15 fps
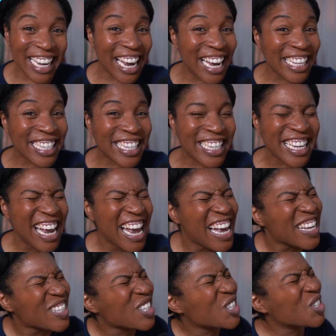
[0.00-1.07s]
It's
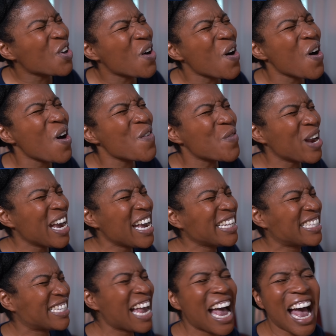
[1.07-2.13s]
story
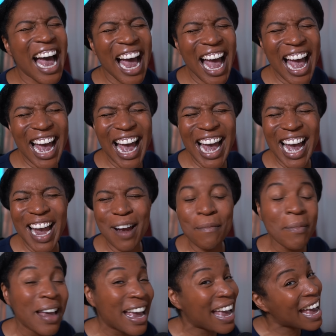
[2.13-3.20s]
time.